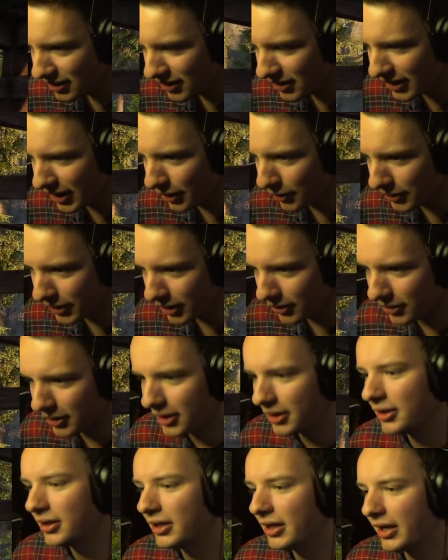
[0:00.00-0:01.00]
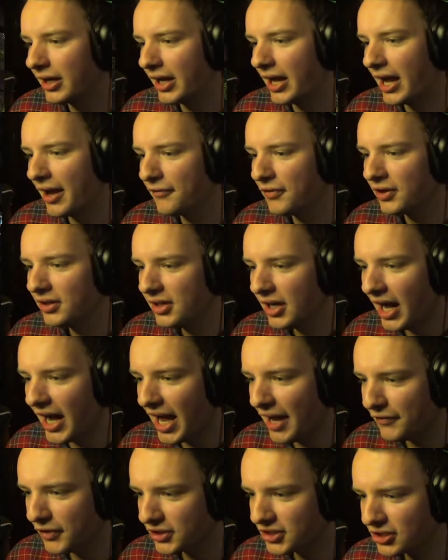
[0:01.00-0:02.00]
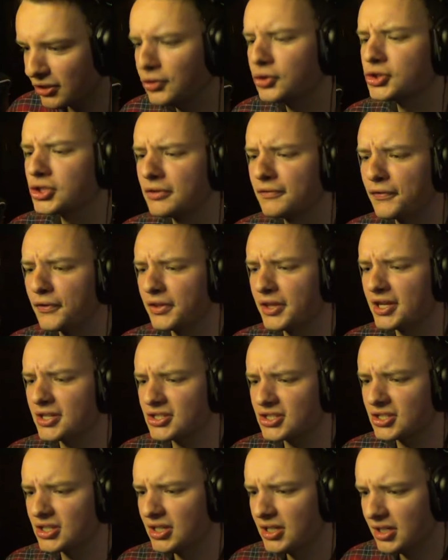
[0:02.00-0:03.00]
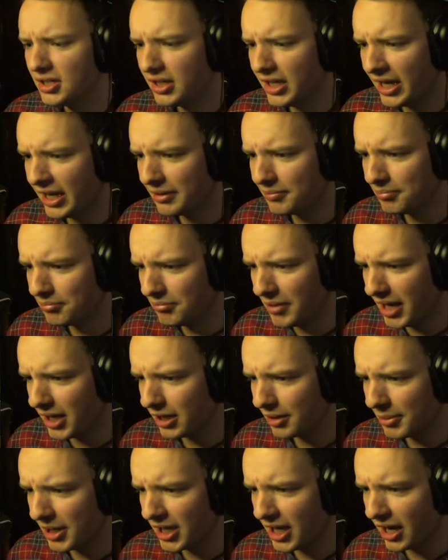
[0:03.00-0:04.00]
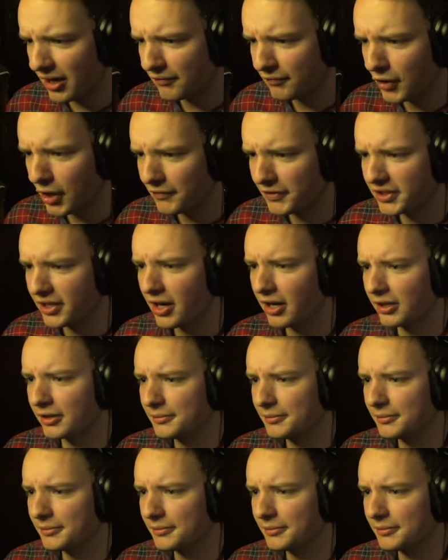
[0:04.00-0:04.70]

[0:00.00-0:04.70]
Okay, hold on, hold on, hold on. I have a, I have a solution for this. It may or may not involve a tongue.